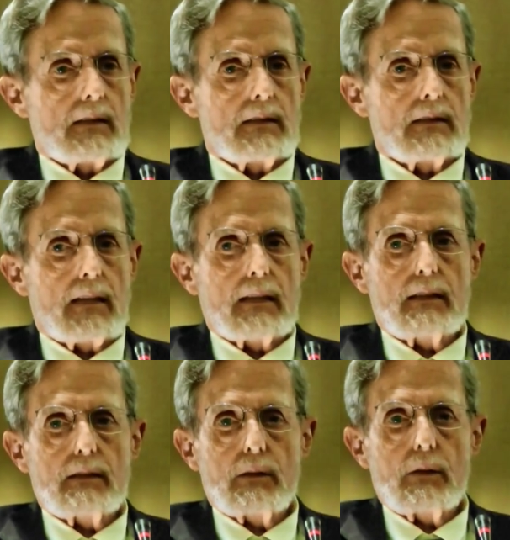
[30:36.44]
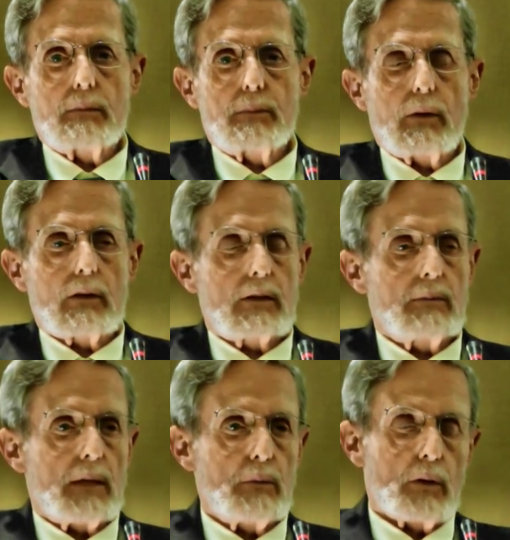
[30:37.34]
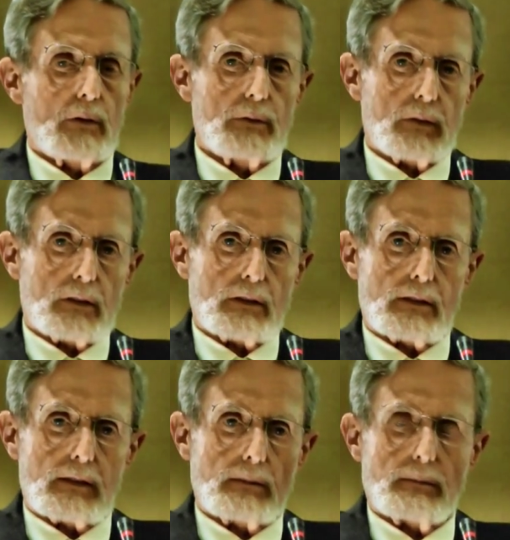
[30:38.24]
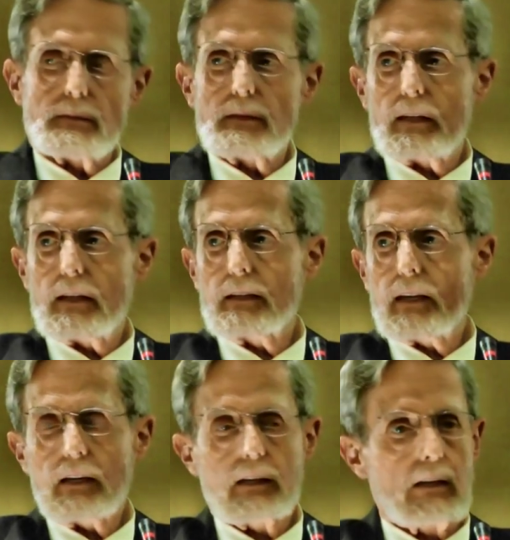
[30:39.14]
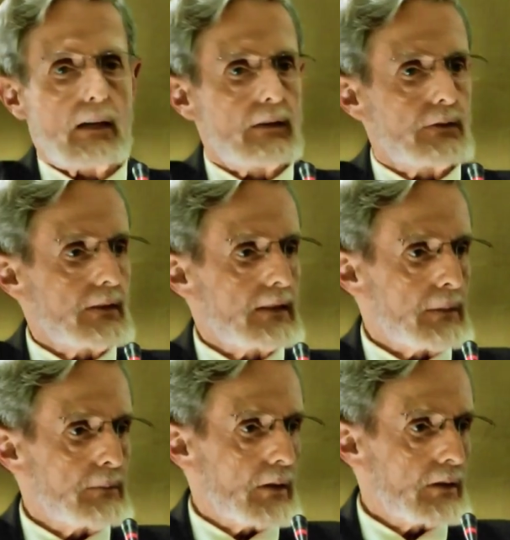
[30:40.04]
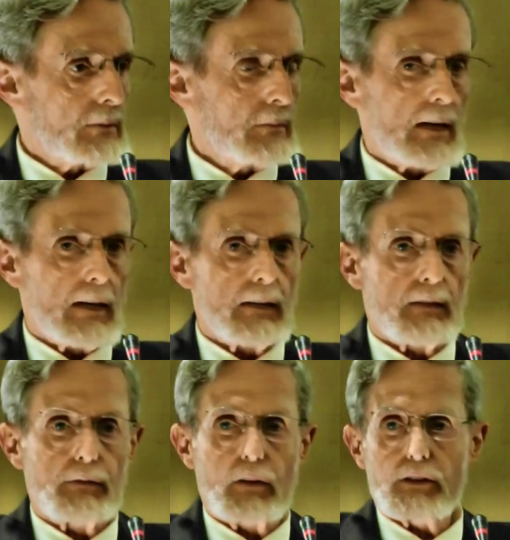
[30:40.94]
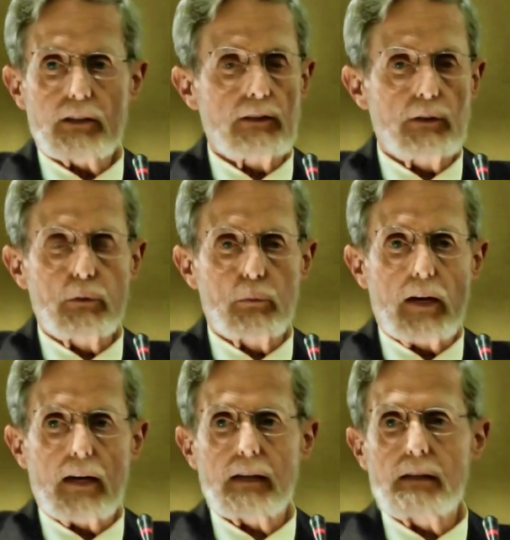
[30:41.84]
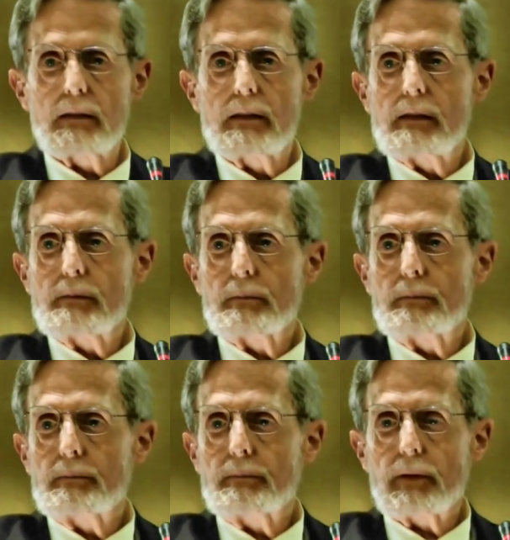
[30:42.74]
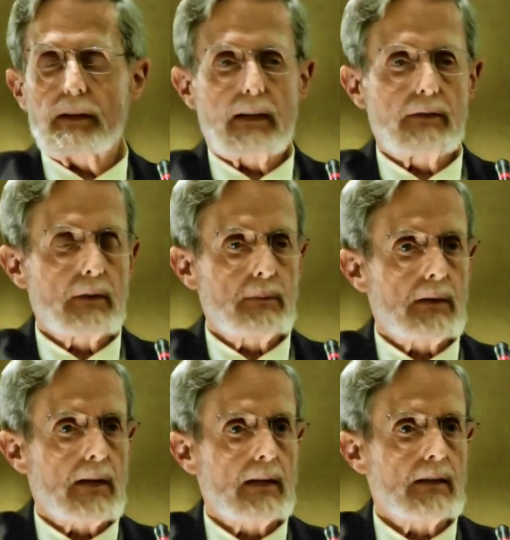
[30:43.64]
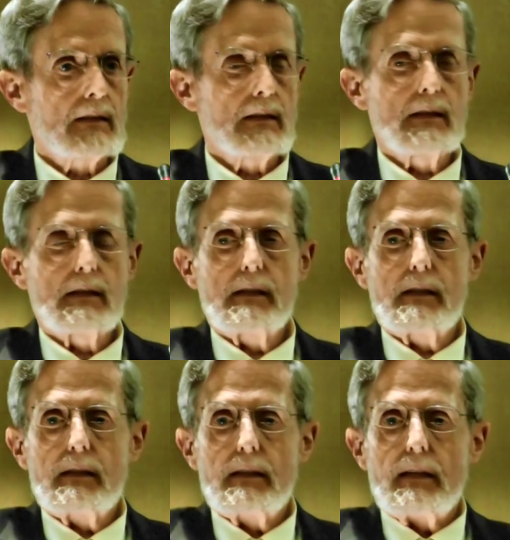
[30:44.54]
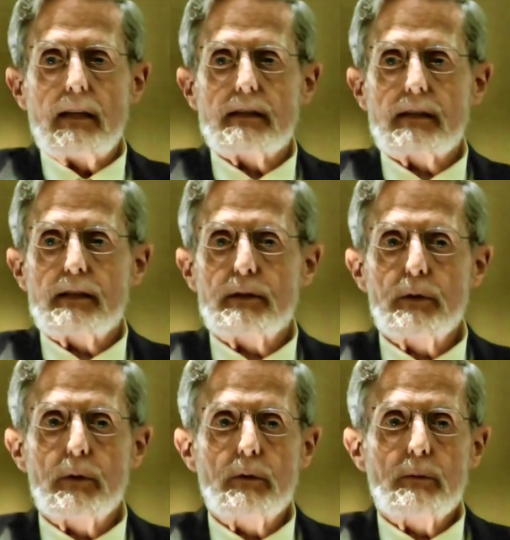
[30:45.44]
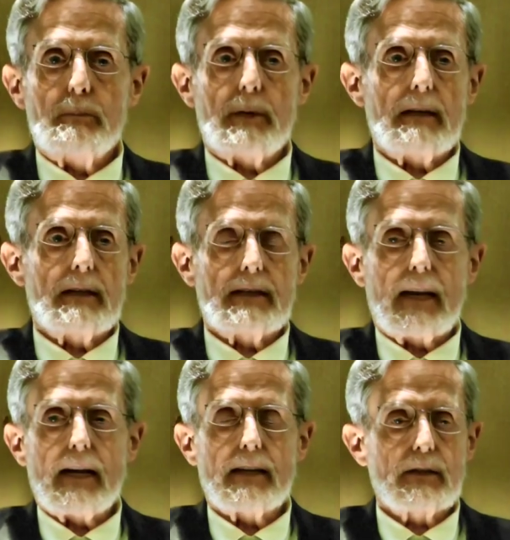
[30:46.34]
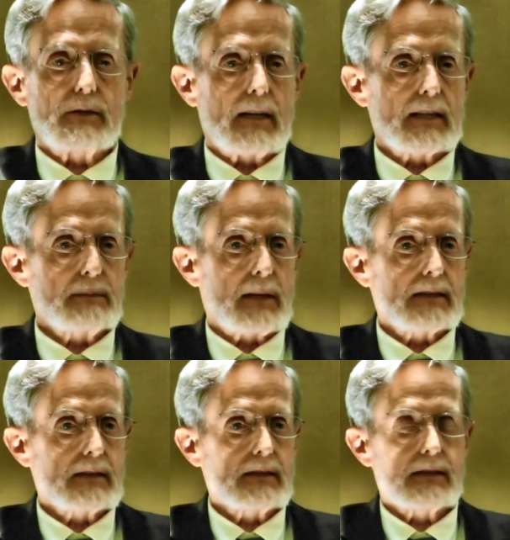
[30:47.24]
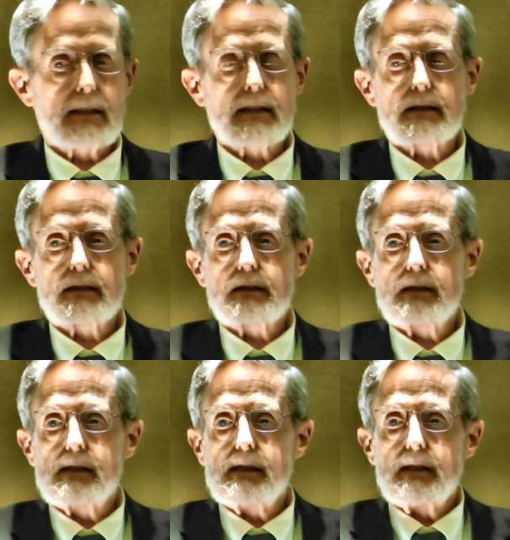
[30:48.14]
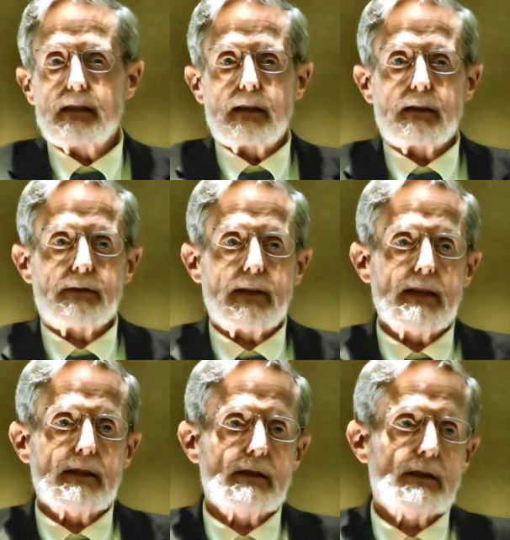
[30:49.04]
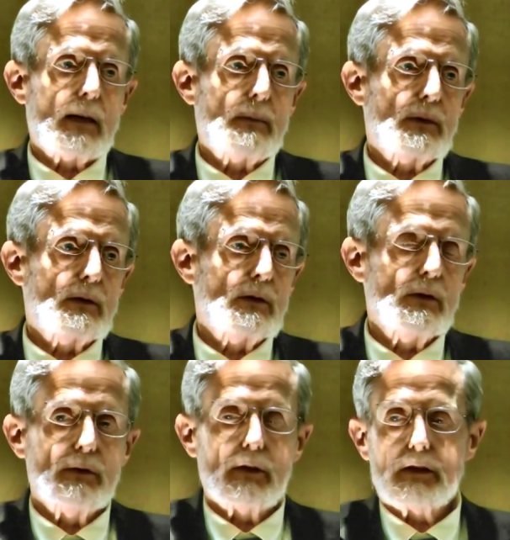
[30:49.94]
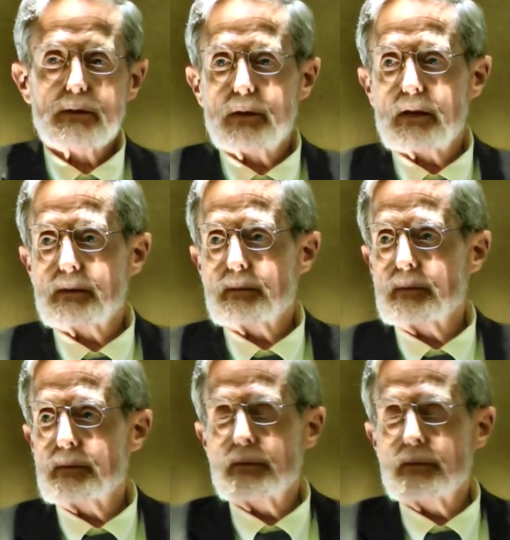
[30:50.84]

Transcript: then the Lord brought to me one verse and I thank God for this. He brought to mind a verse I knew well, but I never applied it. He said, You being dead in trespasses and sins. Ephesians chapter 2, verse 1.